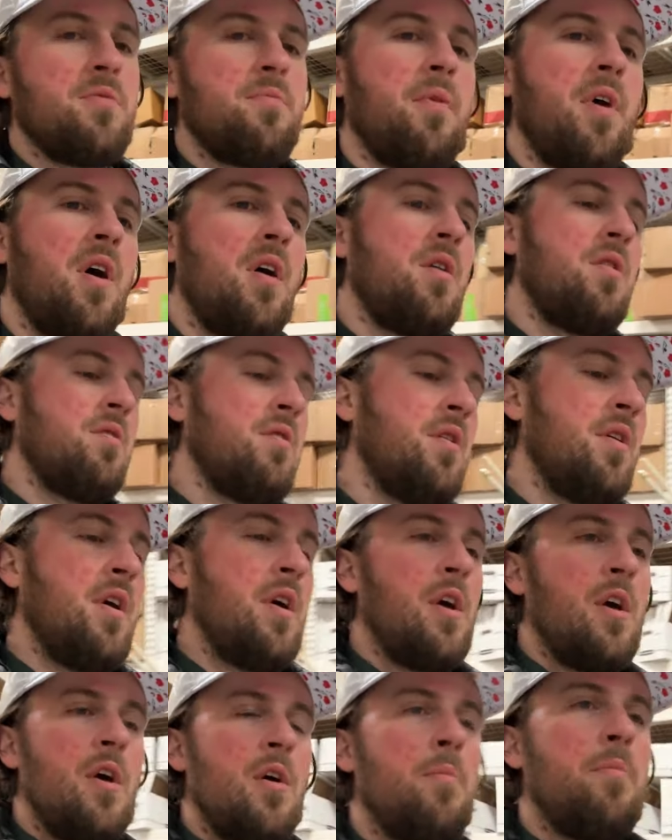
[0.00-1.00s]
tomorrow,
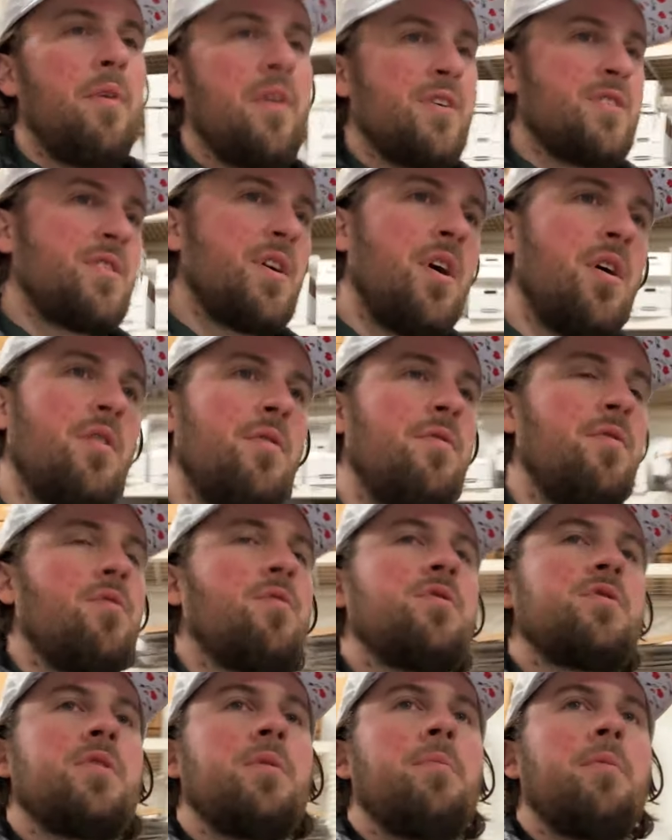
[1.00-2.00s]
myself
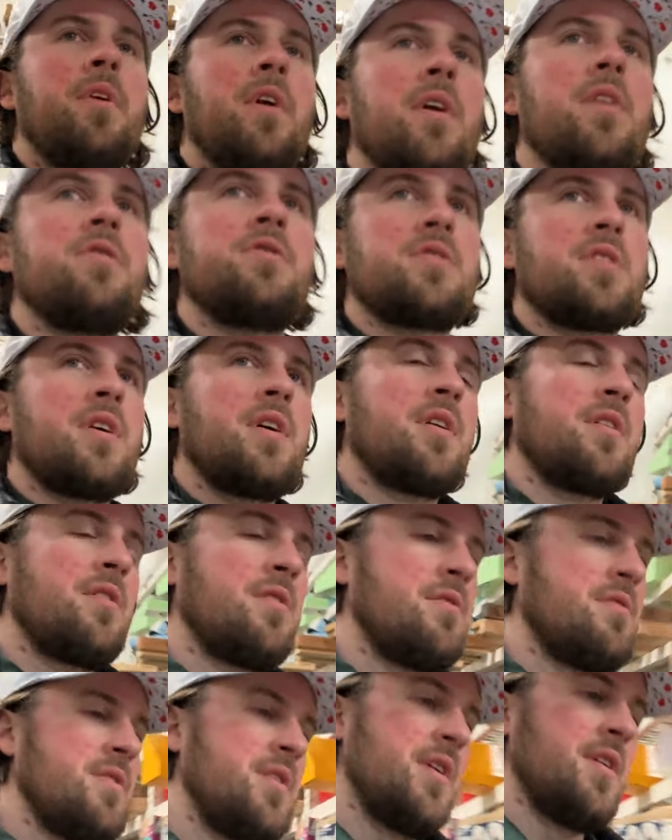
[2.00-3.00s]
or someone else can
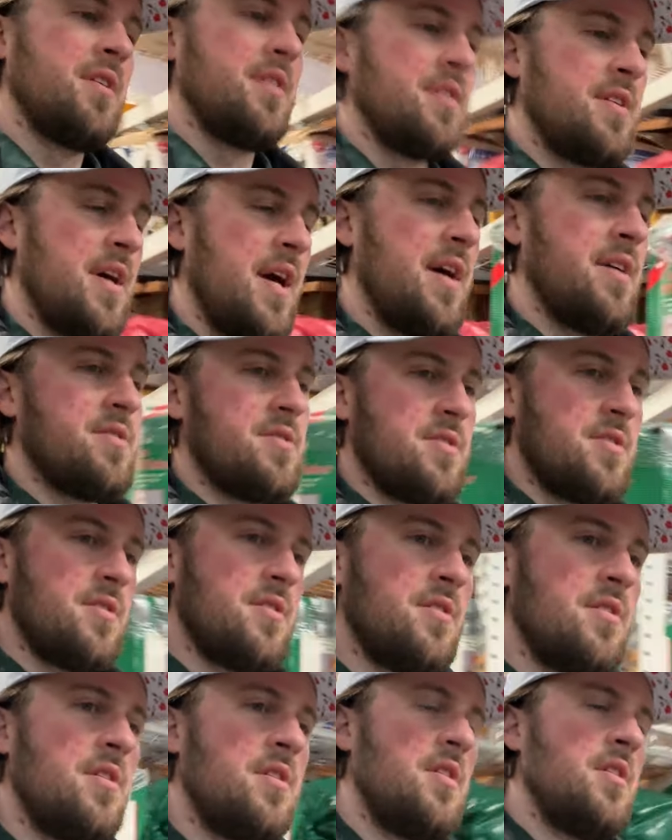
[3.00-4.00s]
sit and test
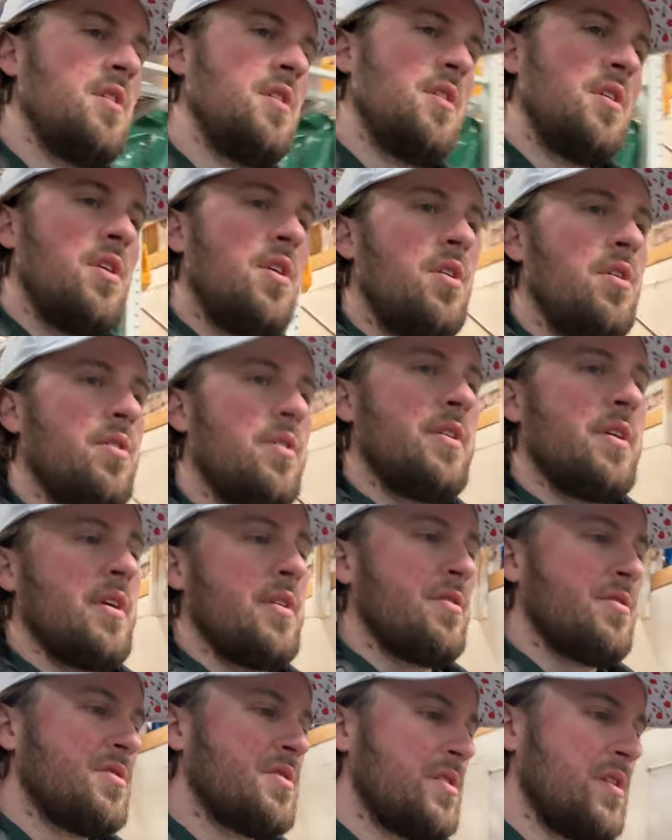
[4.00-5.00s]
all the
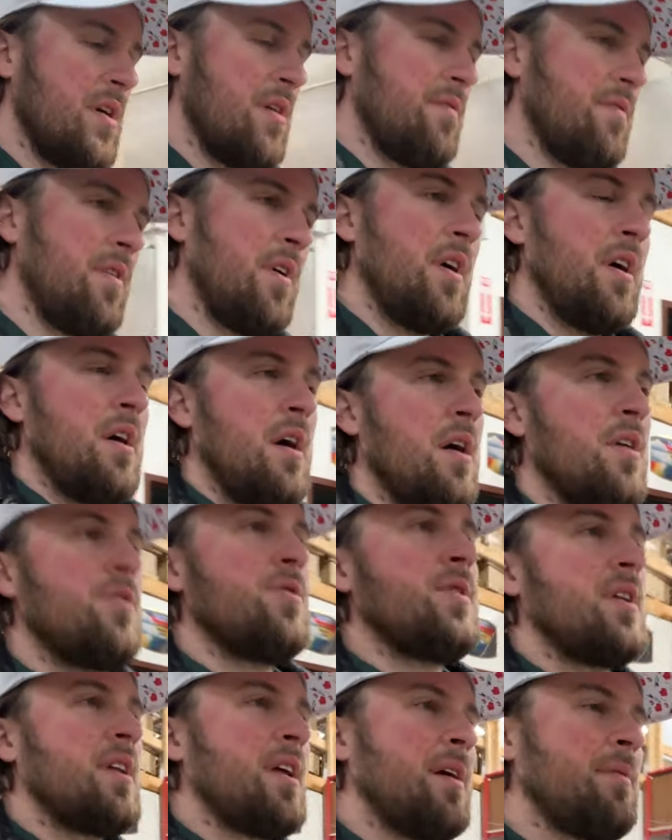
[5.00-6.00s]
other stuff. I
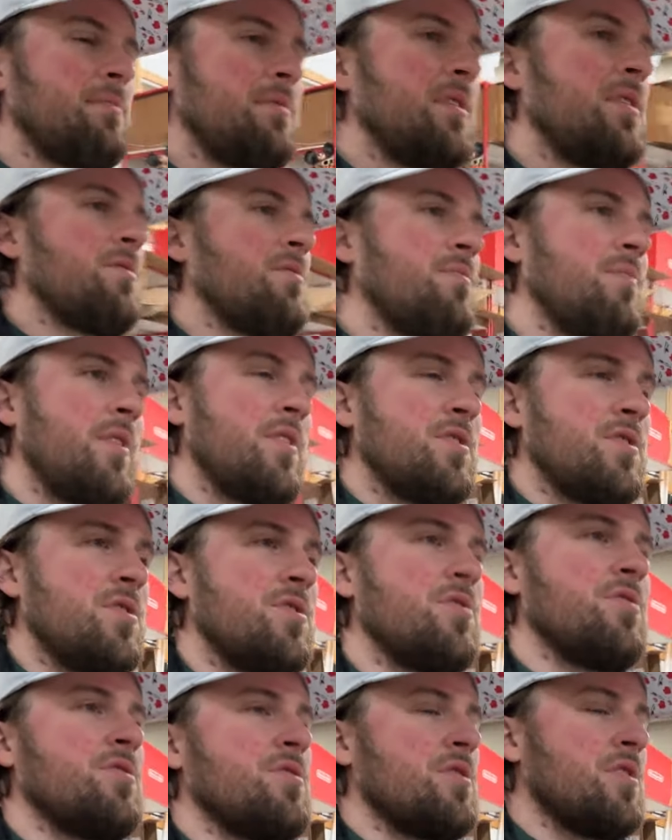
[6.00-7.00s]
do need to empty out the
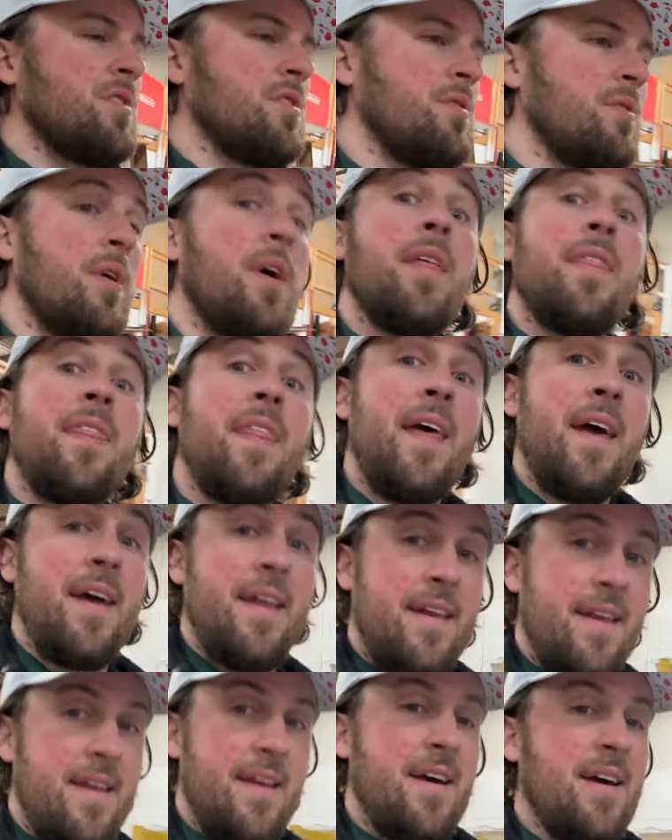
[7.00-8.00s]
registers though, and
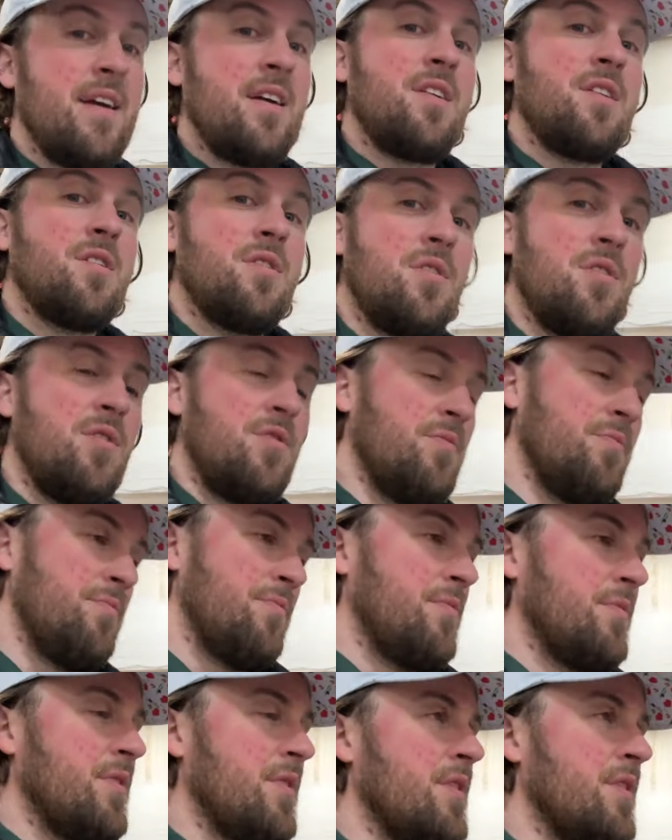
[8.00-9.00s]
then I can go home.